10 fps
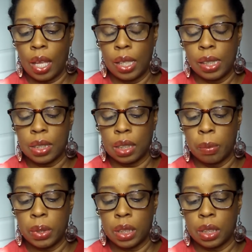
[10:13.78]
is a
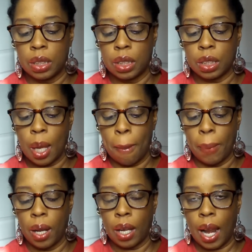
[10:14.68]
limited edition.
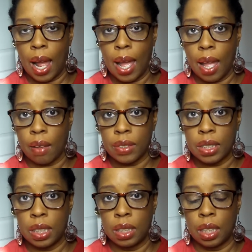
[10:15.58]
But I have
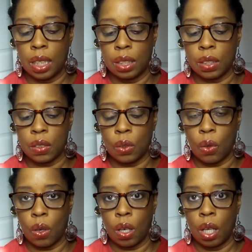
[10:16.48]
seen it in the
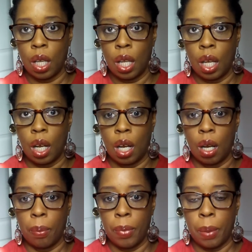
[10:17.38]
store
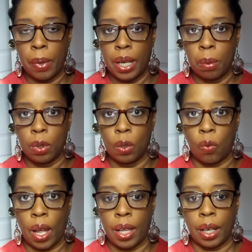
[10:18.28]
um, in my neighborhood
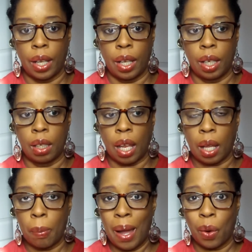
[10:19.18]
right a like
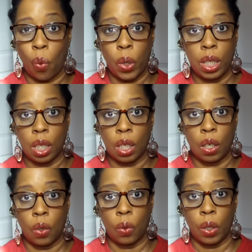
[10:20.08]
about a week
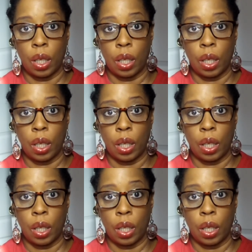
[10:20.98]
ago.